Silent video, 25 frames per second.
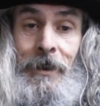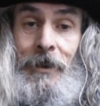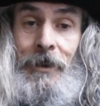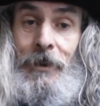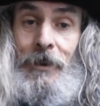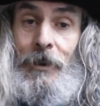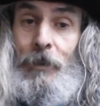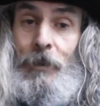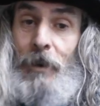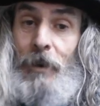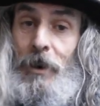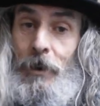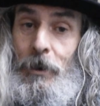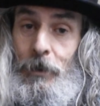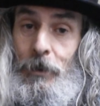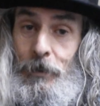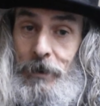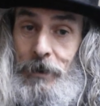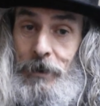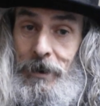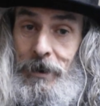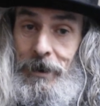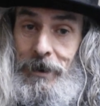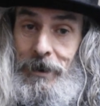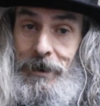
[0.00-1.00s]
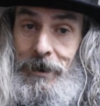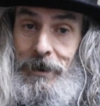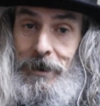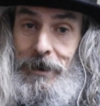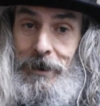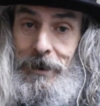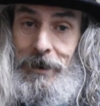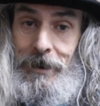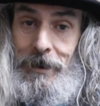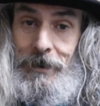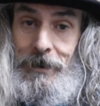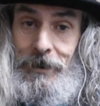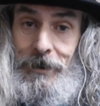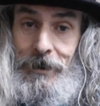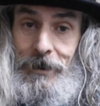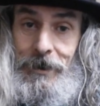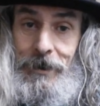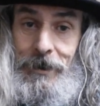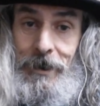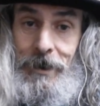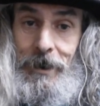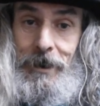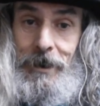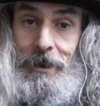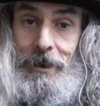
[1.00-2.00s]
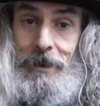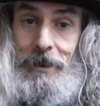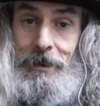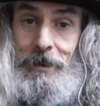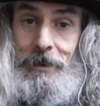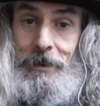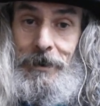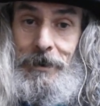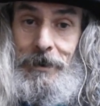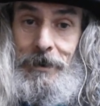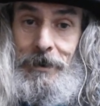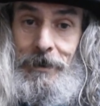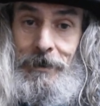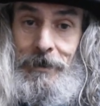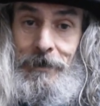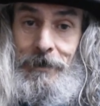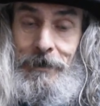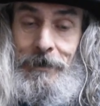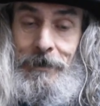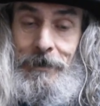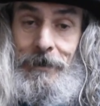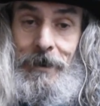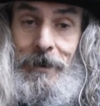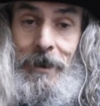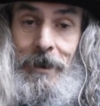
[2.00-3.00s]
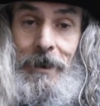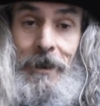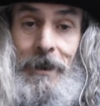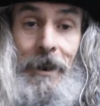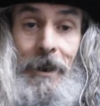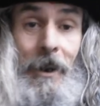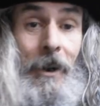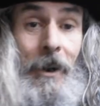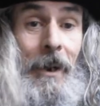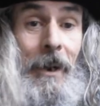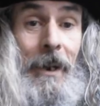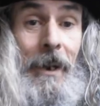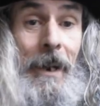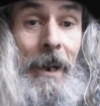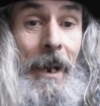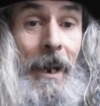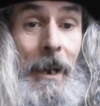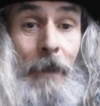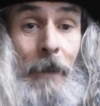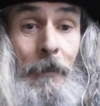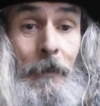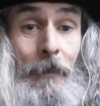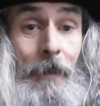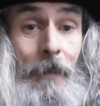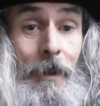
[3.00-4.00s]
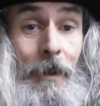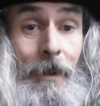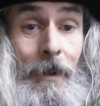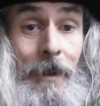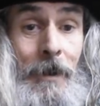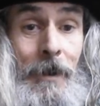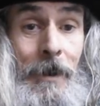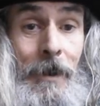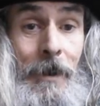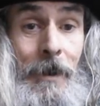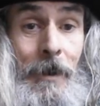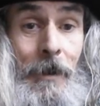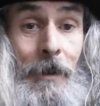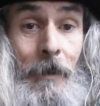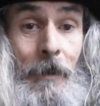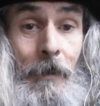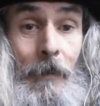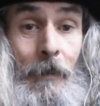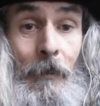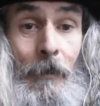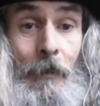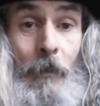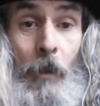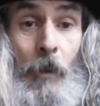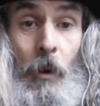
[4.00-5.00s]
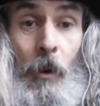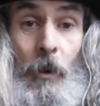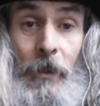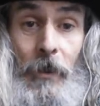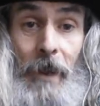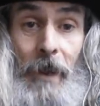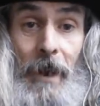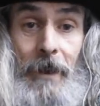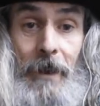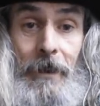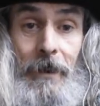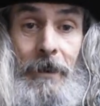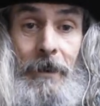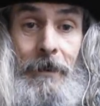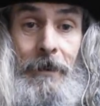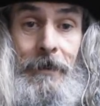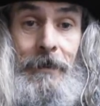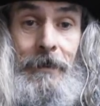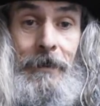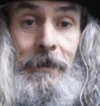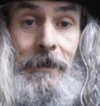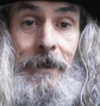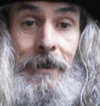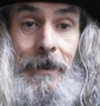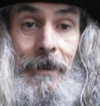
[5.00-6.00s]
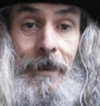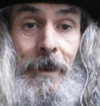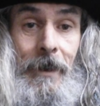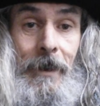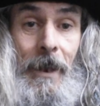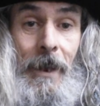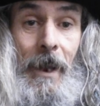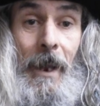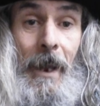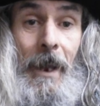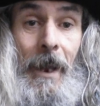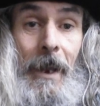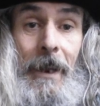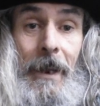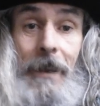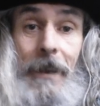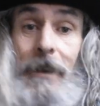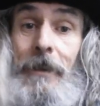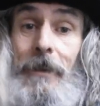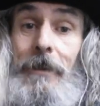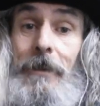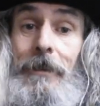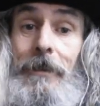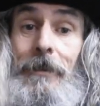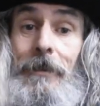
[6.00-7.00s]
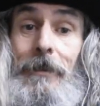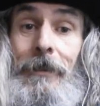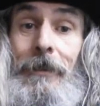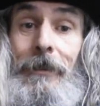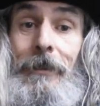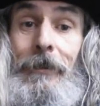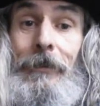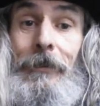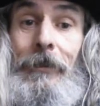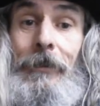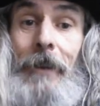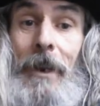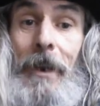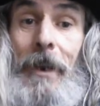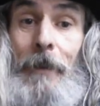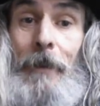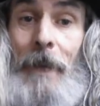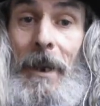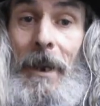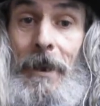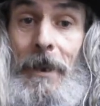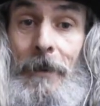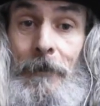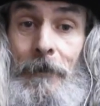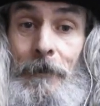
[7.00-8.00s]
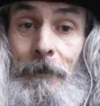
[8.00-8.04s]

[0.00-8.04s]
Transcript: The world is a stage, and I am more than a Freeman.